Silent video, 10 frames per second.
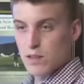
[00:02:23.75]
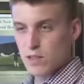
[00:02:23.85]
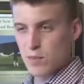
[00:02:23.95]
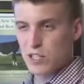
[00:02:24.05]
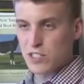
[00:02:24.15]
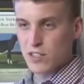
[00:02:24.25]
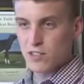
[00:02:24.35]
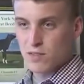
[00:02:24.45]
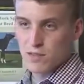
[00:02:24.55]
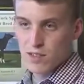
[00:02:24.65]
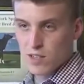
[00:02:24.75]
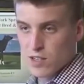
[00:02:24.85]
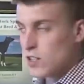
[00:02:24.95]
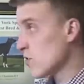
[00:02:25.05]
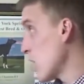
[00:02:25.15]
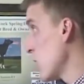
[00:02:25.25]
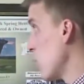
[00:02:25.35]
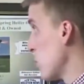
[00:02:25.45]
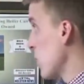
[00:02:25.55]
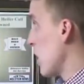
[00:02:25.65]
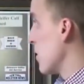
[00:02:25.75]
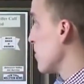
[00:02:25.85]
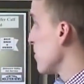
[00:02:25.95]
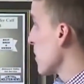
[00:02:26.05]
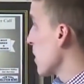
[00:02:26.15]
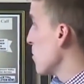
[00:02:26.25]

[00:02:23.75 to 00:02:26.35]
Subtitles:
Does that make sense? So that'll help a lot.